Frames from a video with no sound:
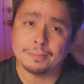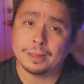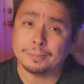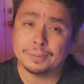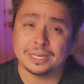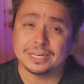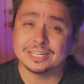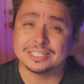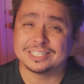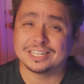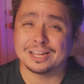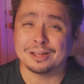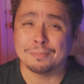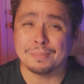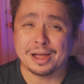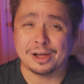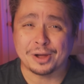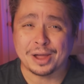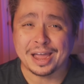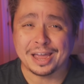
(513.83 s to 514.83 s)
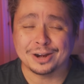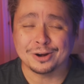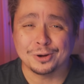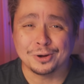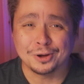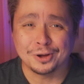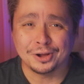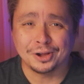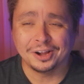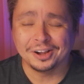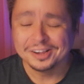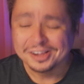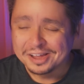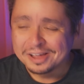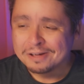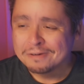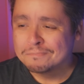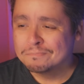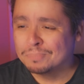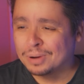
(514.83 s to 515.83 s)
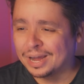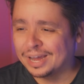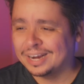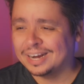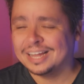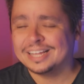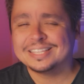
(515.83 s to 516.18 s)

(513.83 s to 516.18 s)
Maybe it doesn't come out at all, but